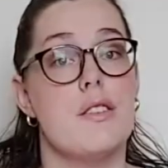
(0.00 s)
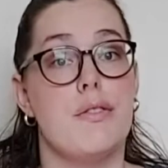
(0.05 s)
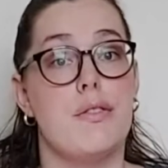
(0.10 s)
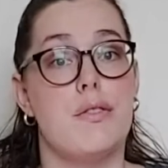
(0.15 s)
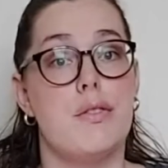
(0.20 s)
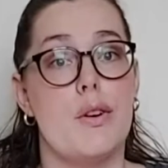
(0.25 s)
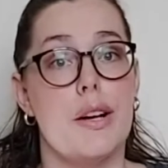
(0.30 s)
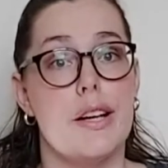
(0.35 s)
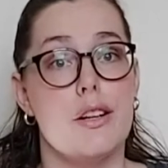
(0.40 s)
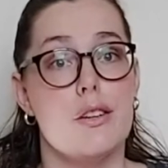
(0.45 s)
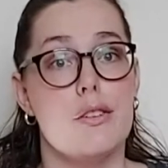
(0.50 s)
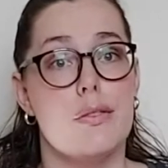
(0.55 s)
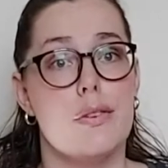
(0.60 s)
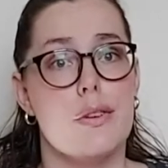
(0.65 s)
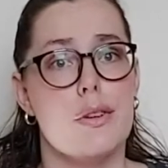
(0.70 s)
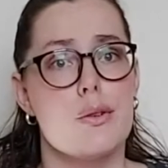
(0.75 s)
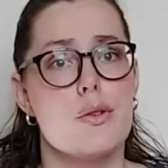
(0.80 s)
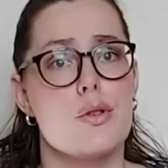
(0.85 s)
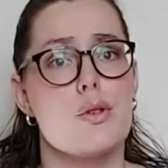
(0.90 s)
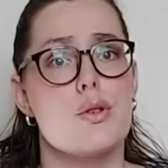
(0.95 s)
foil
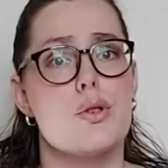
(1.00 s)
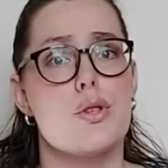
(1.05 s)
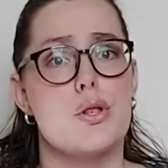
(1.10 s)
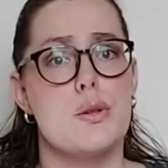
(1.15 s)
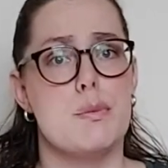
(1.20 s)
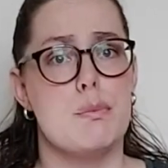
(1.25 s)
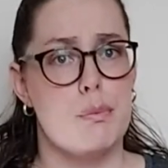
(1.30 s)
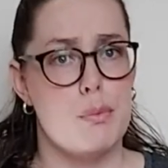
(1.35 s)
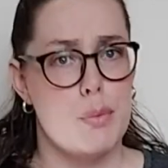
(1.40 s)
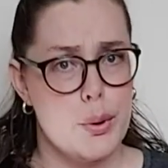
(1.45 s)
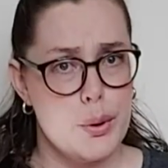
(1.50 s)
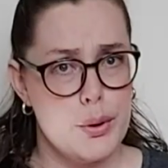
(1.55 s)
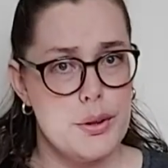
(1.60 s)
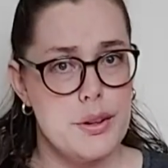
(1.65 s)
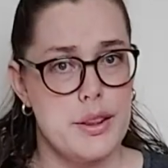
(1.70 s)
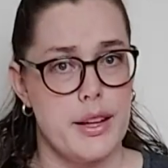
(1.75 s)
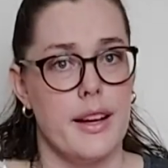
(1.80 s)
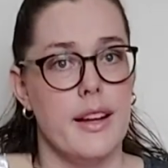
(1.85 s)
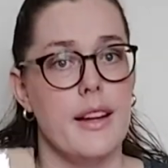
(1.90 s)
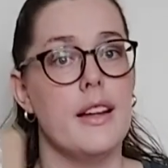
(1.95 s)
feels
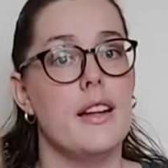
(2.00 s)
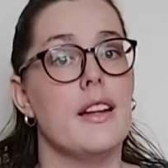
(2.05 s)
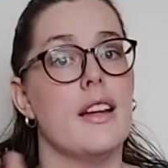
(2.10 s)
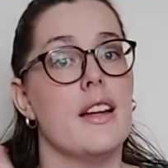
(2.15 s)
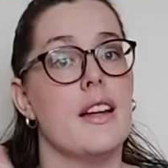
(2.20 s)
smoother